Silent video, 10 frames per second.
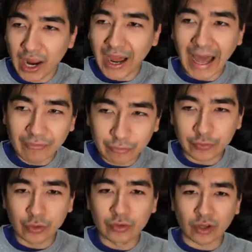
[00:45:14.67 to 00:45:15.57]
I have a
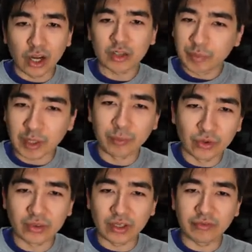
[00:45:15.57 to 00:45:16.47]
few stocks, but I'm
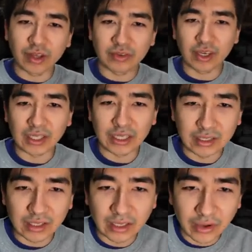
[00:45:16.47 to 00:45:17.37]
mostly invested in
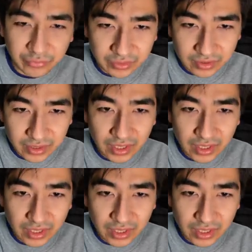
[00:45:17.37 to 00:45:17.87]
ETFs.